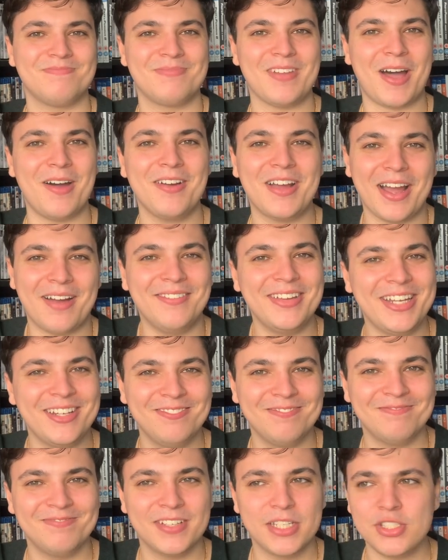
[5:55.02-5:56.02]
I'll go in.
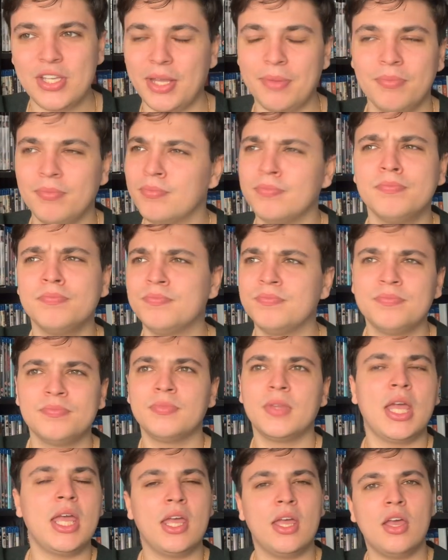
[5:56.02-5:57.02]
It's
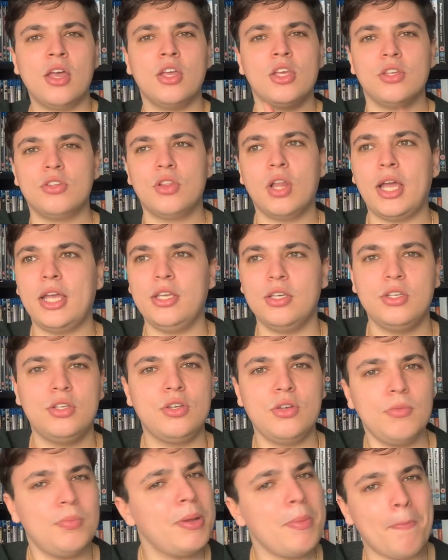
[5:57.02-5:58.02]
like,
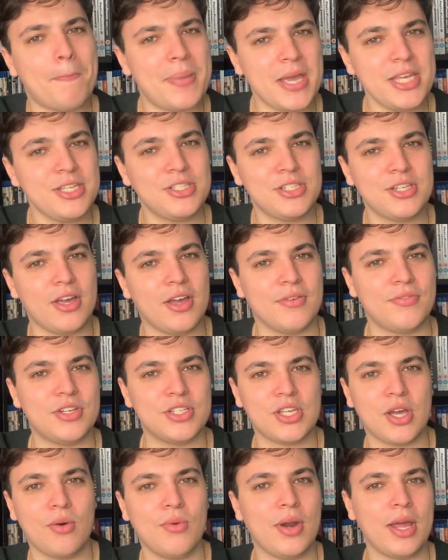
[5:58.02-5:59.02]
you've been pissed at her for
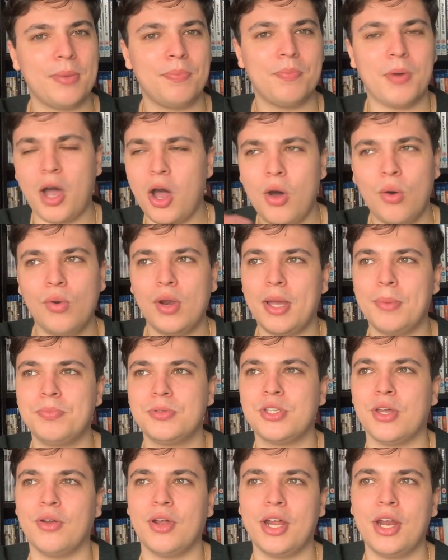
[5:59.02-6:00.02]
this whole
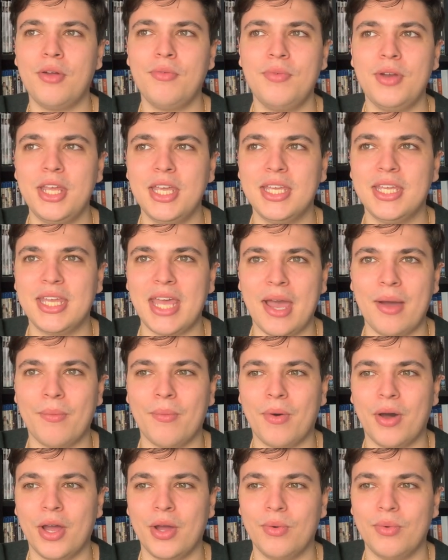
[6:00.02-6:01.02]
episode. I don't really get
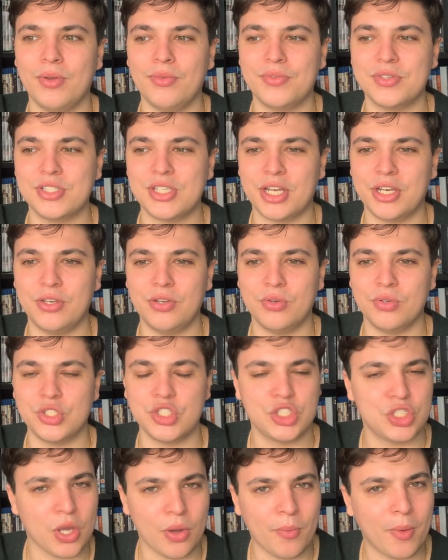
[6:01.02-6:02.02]
why all of a sudden you're
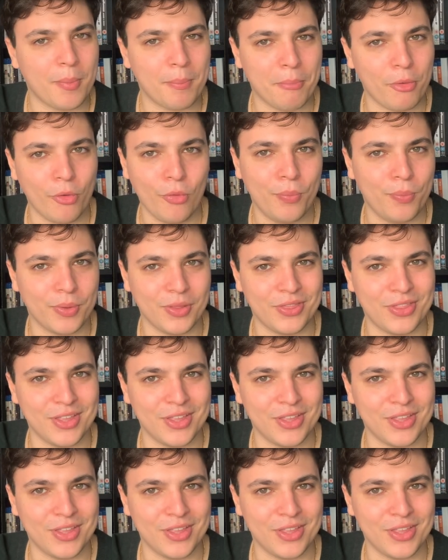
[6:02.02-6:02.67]
so on board with